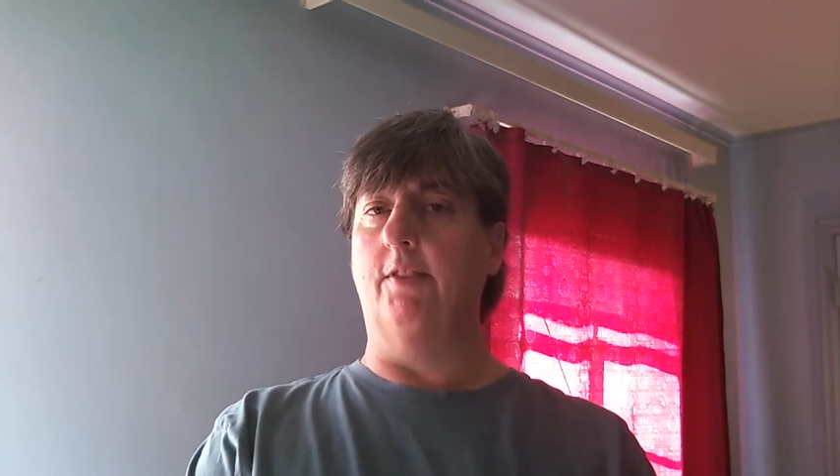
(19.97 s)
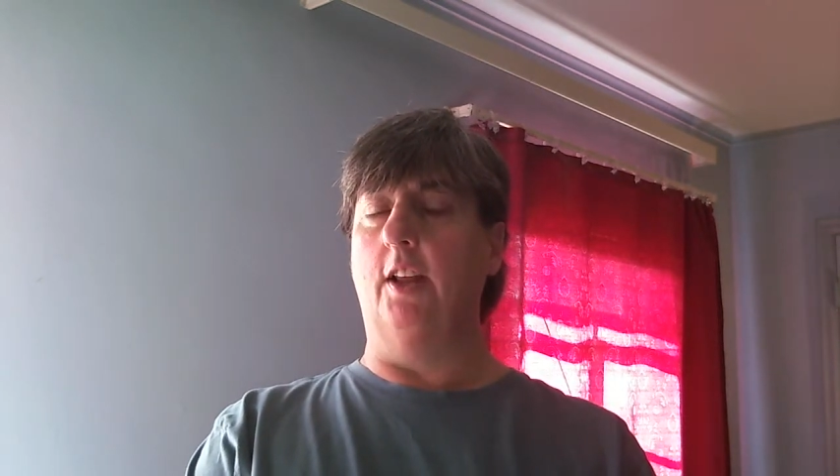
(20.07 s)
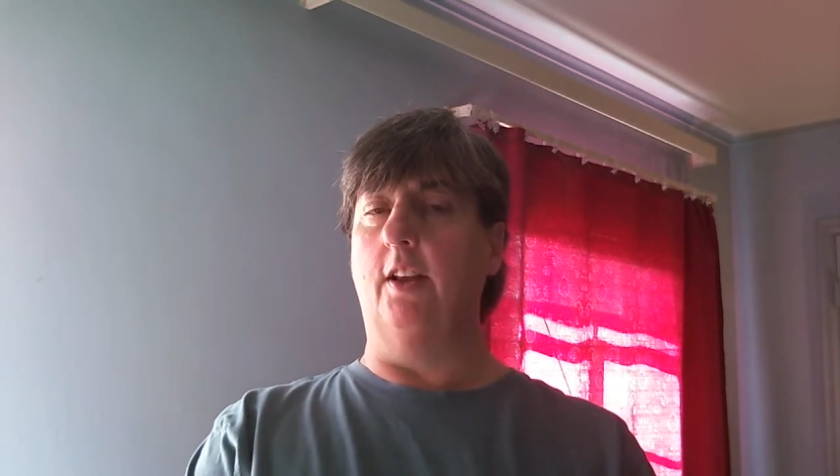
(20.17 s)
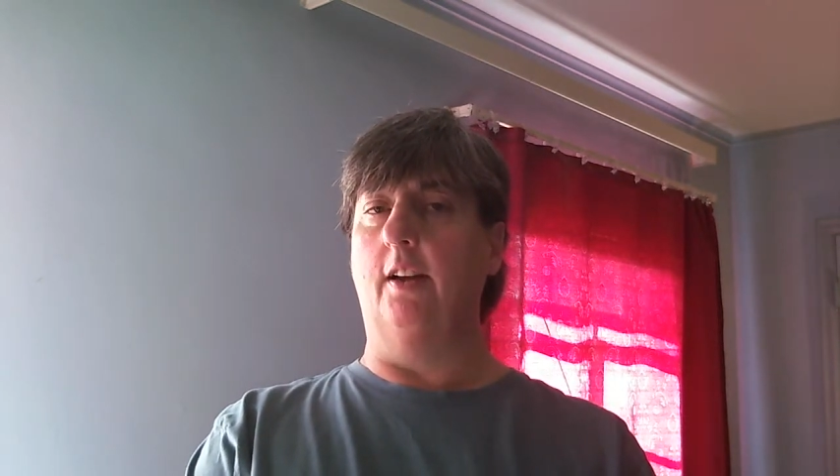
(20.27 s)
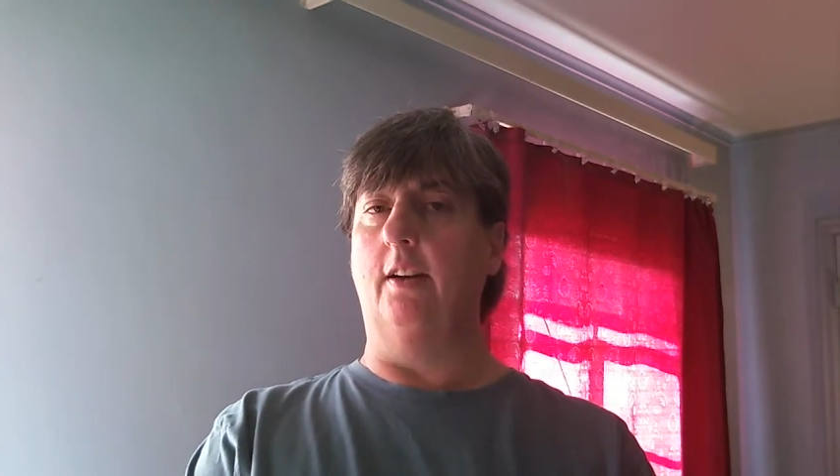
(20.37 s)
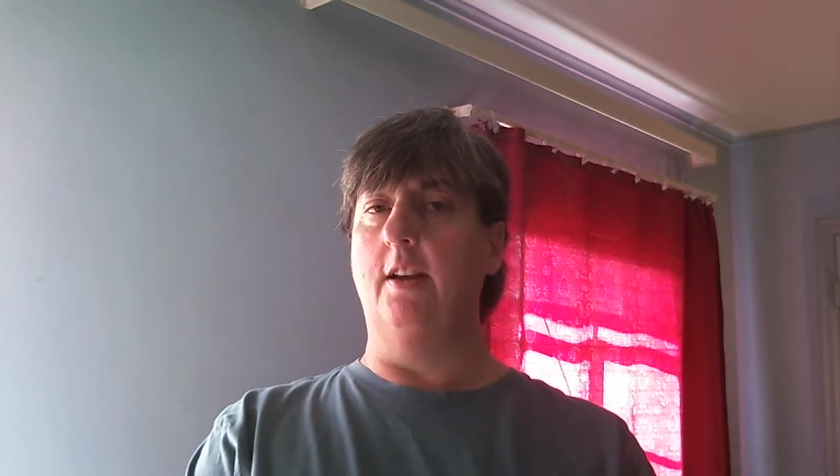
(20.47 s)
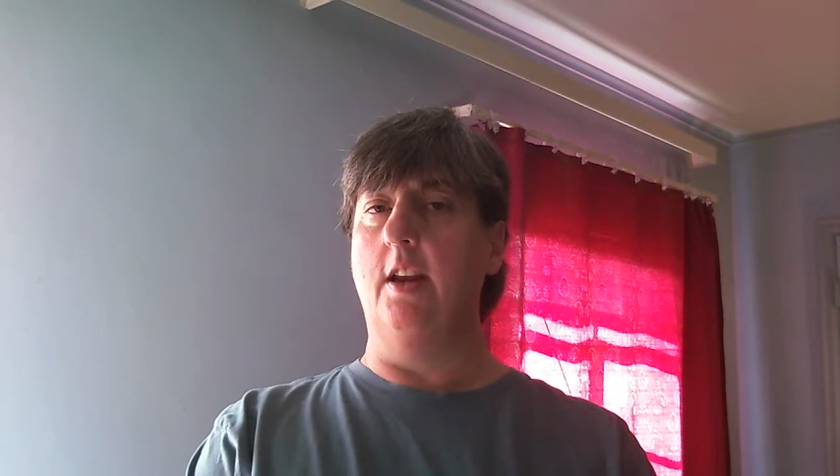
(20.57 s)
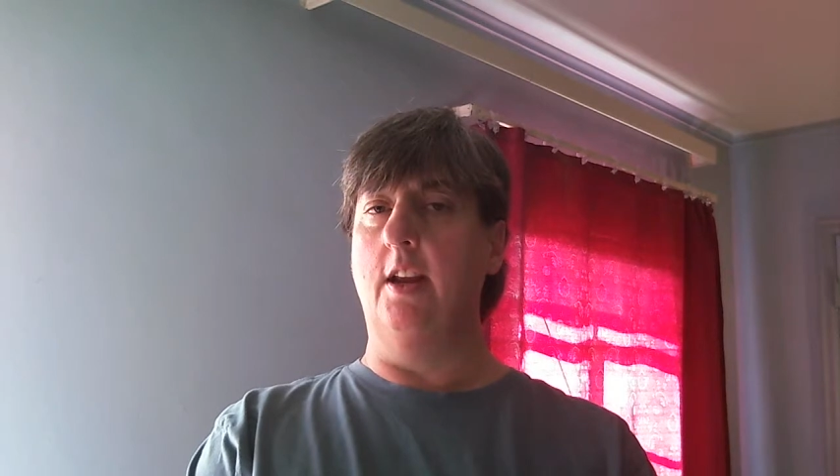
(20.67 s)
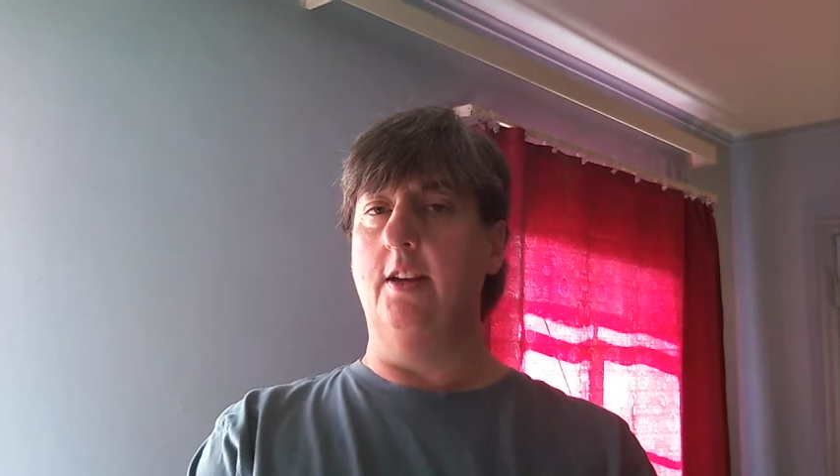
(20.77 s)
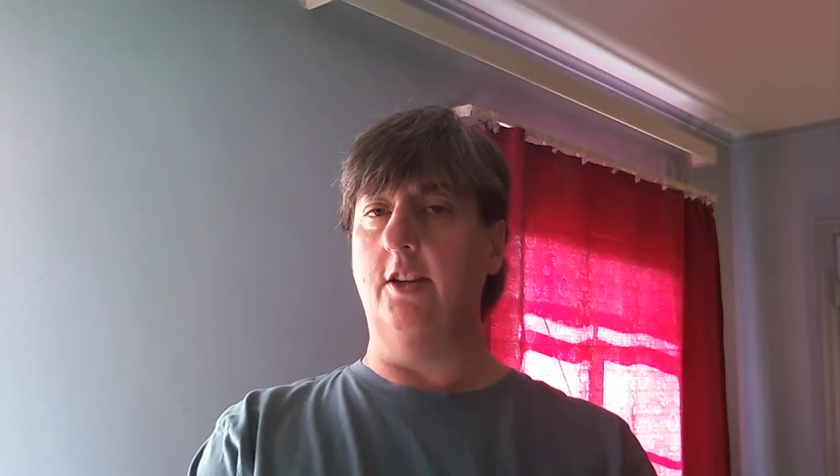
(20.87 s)
Now that
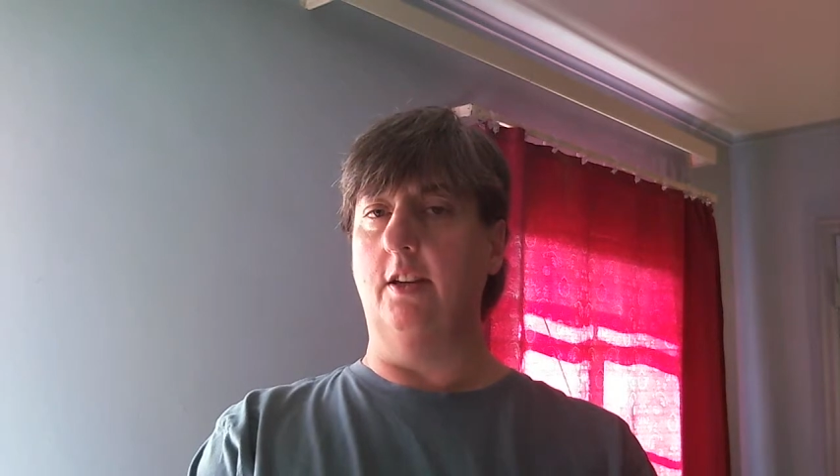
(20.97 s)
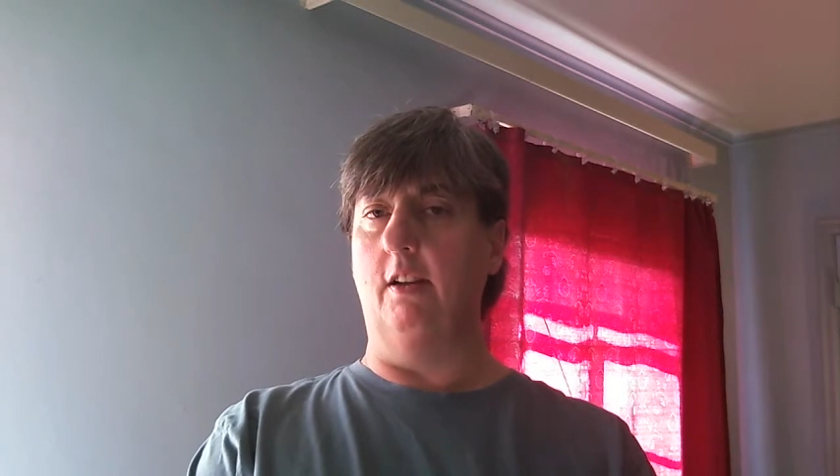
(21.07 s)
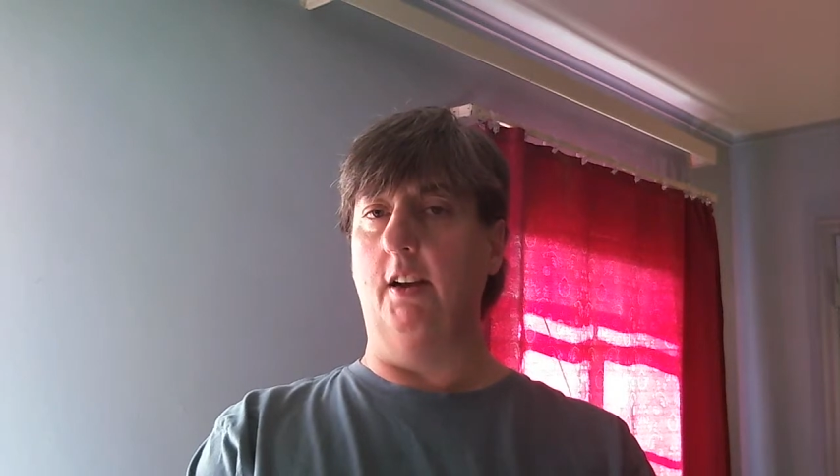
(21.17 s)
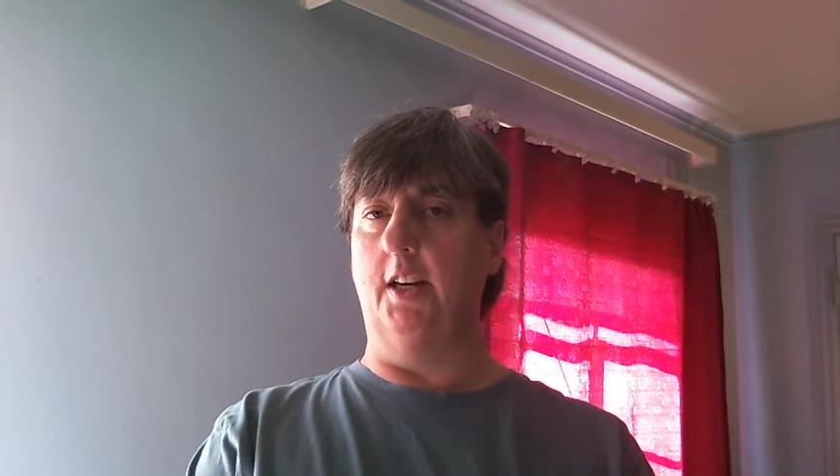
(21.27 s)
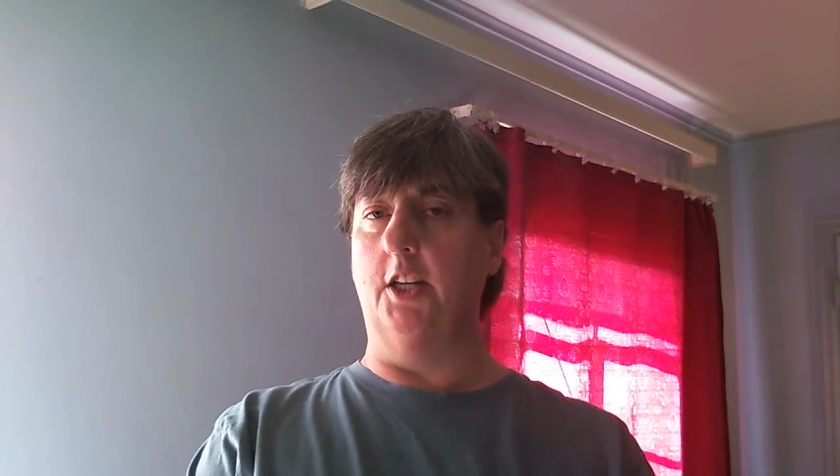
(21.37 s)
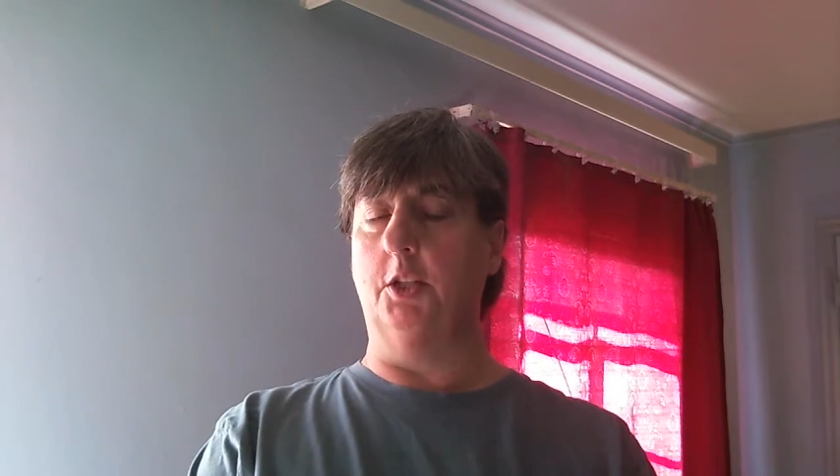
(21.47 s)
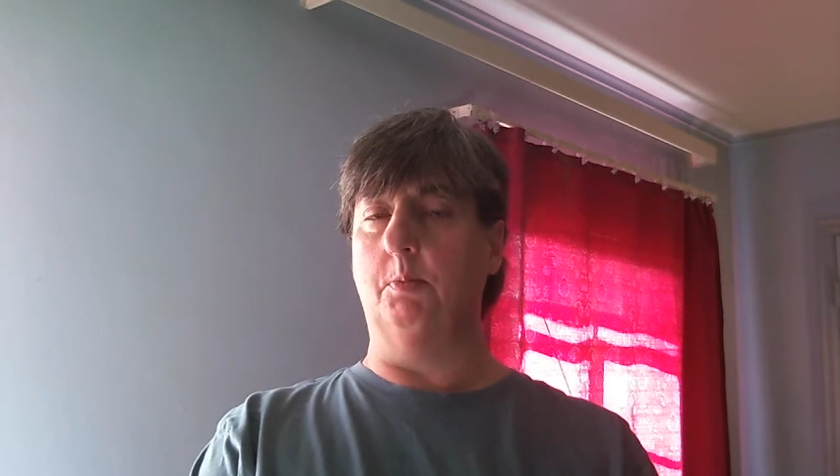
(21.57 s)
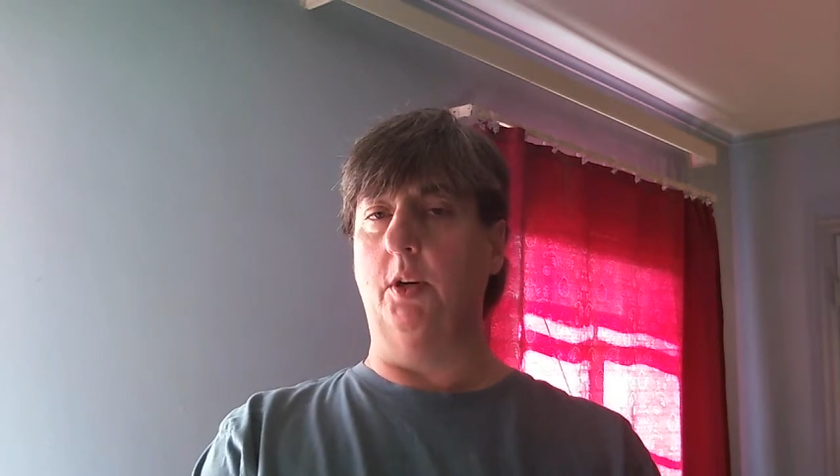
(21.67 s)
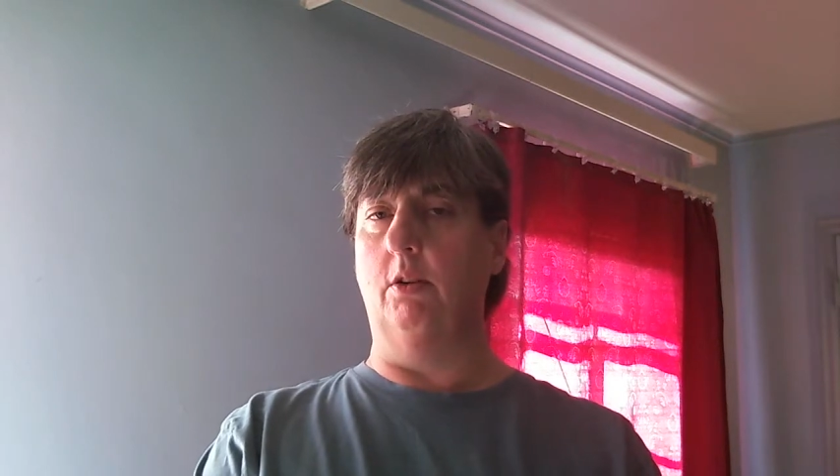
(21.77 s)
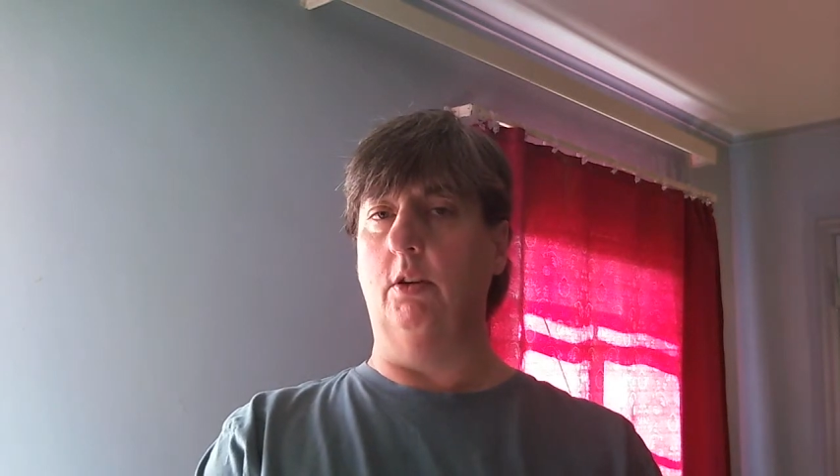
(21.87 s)
engine light has
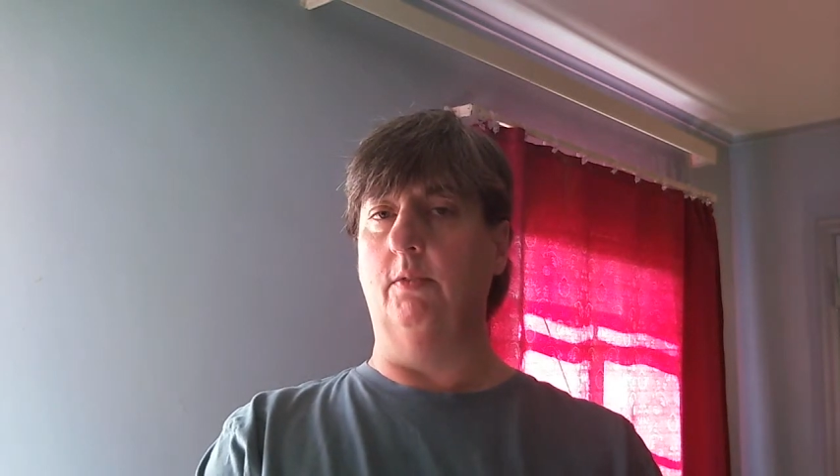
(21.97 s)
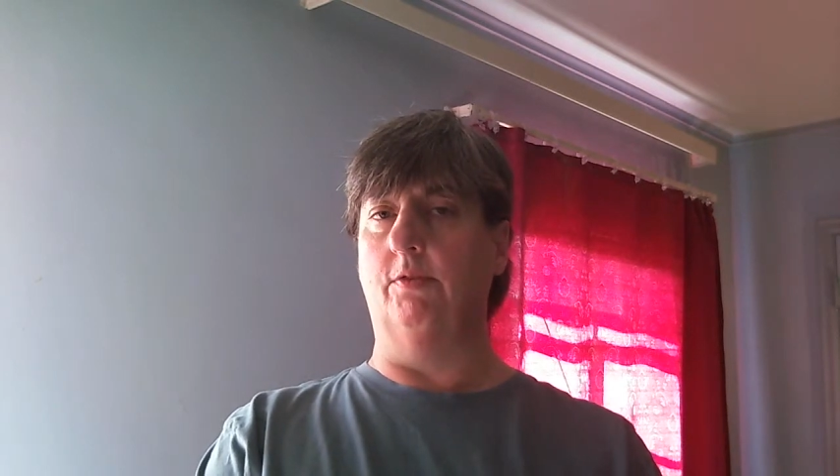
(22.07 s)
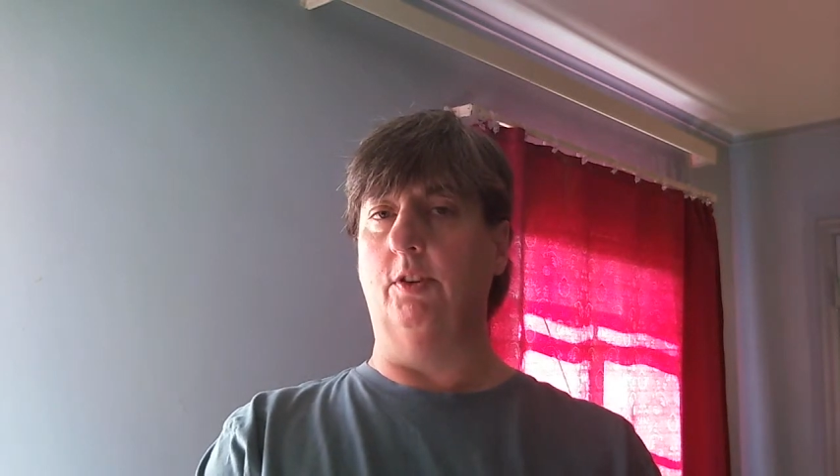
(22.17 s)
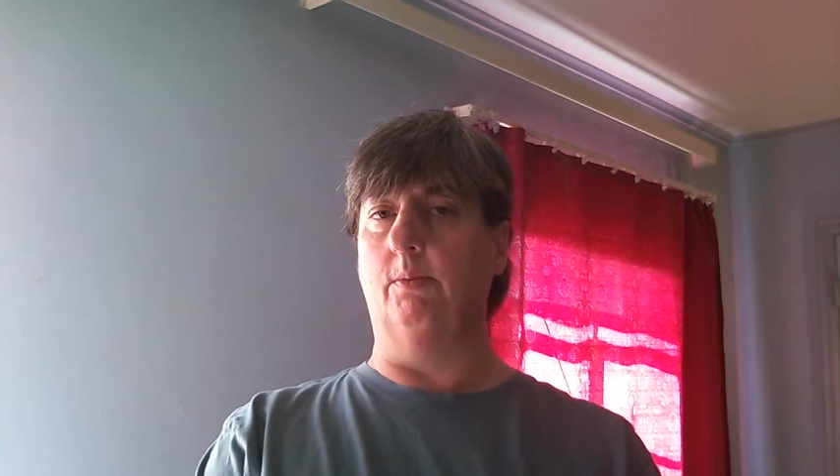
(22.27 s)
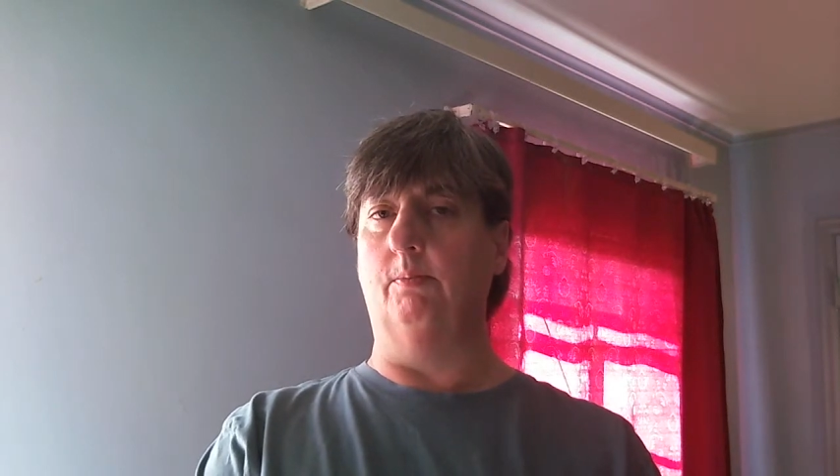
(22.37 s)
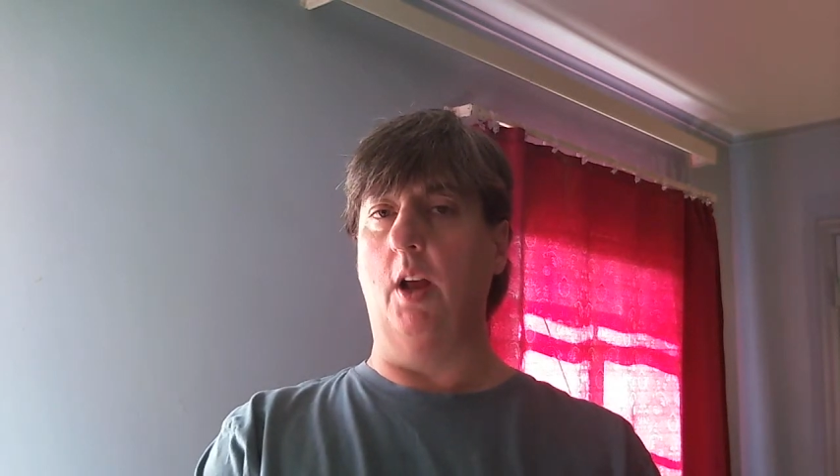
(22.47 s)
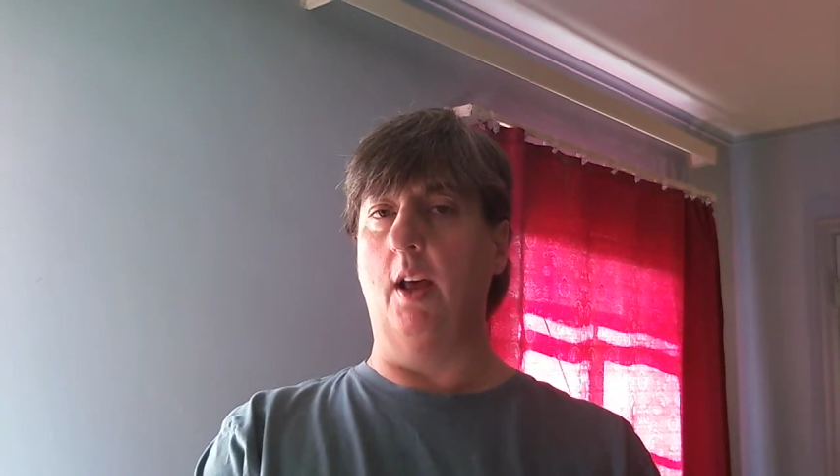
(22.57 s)
been on for,